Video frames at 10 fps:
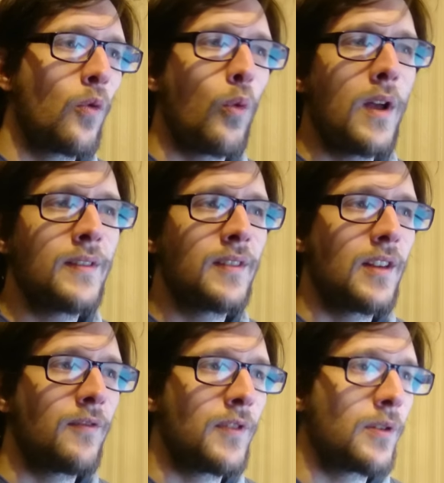once
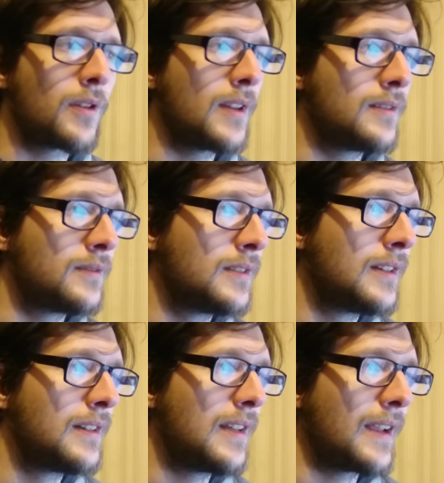if you can
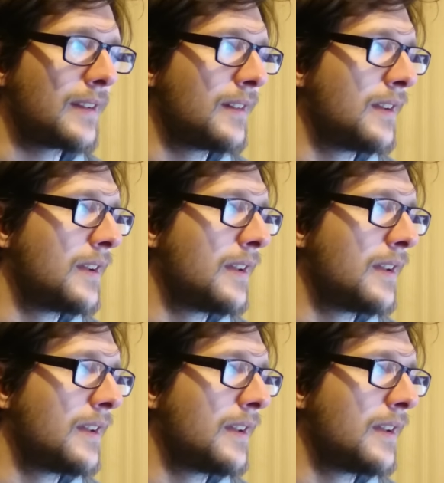like